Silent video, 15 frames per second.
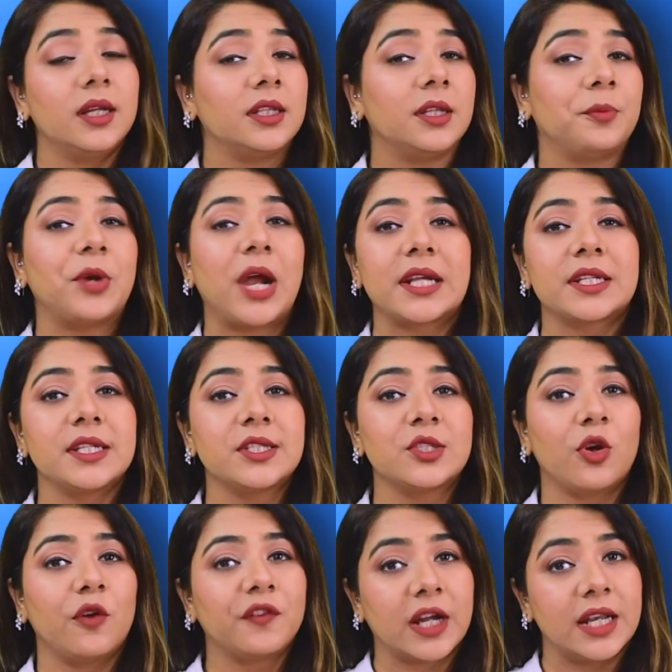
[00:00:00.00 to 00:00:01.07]
The
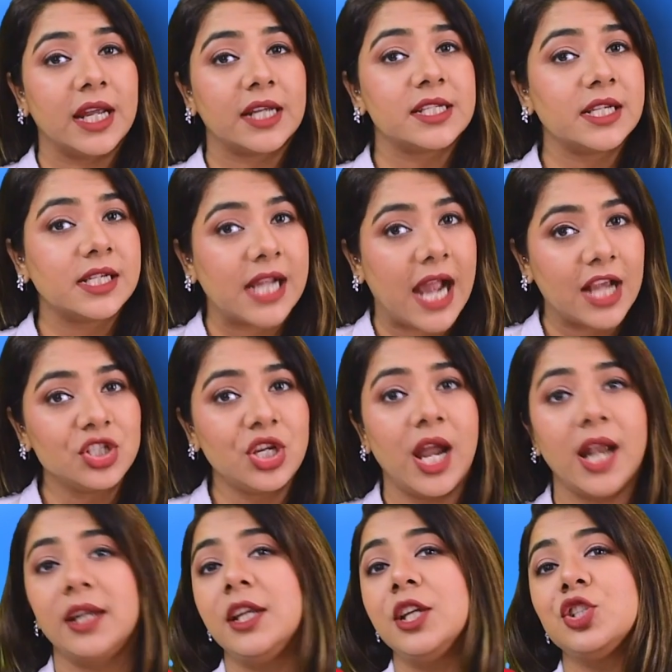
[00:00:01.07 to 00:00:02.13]
practice of collecting cash
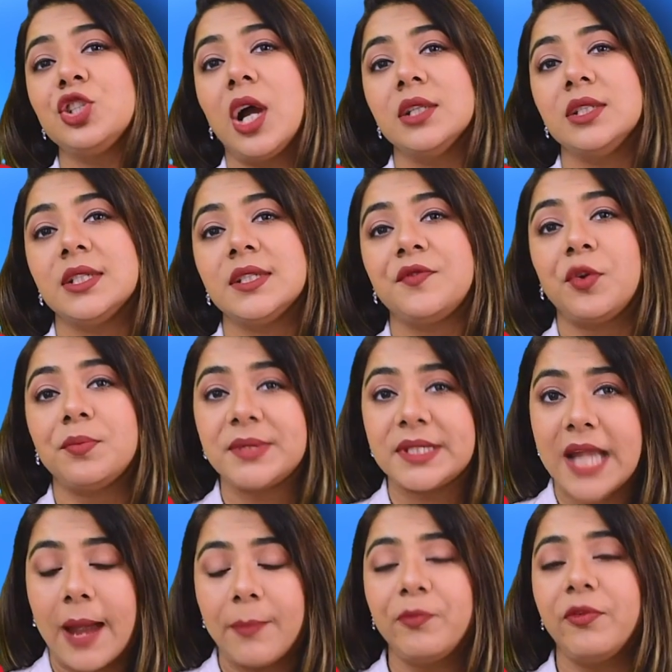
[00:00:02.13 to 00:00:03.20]
handling charges from
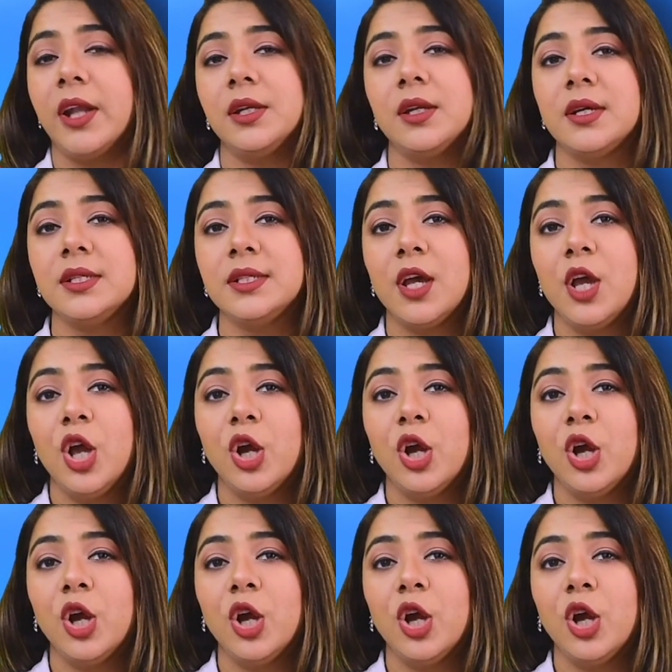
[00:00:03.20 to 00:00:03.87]
stamp vendors